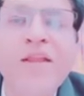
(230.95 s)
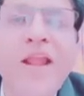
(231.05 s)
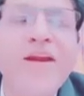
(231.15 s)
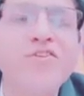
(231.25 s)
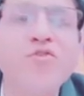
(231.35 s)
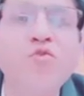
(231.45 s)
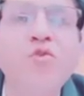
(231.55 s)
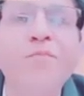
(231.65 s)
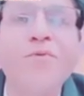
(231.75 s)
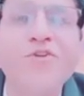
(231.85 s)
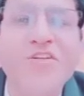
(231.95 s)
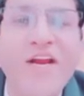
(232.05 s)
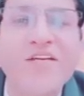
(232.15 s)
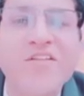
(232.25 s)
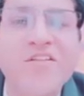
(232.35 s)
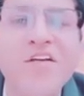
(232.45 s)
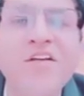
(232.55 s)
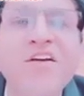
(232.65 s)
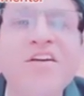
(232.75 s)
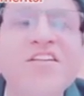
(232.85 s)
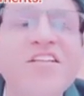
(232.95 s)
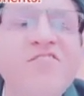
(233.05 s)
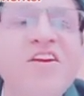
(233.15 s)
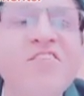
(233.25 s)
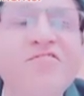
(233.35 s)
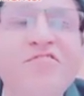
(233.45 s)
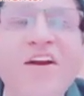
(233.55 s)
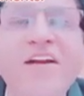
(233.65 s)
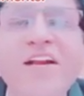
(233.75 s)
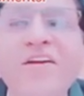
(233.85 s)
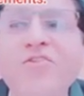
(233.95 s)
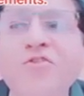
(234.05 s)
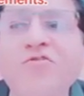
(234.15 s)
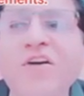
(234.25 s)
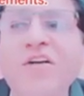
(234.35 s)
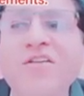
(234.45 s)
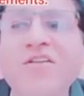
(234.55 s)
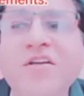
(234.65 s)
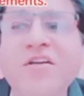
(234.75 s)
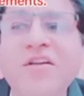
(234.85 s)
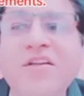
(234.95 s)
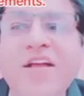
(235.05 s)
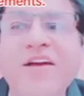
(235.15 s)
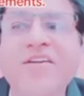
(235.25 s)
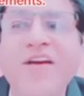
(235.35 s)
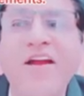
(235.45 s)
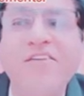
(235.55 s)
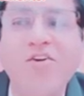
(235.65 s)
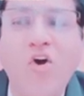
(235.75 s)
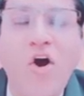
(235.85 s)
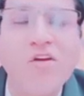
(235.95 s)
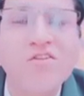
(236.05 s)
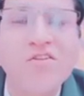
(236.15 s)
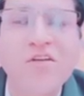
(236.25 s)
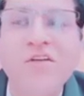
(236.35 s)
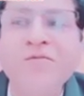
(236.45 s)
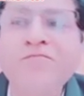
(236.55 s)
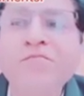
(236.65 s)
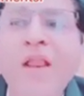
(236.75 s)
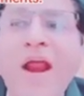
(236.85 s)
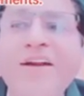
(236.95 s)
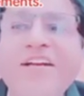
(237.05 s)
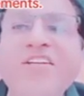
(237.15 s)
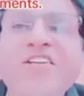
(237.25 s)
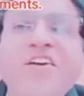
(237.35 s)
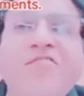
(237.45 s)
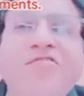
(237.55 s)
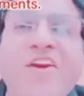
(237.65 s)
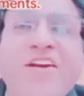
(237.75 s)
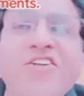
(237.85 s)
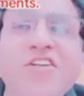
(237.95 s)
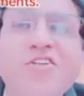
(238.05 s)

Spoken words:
and school projects receiving funding towards their travel cost. Additional financial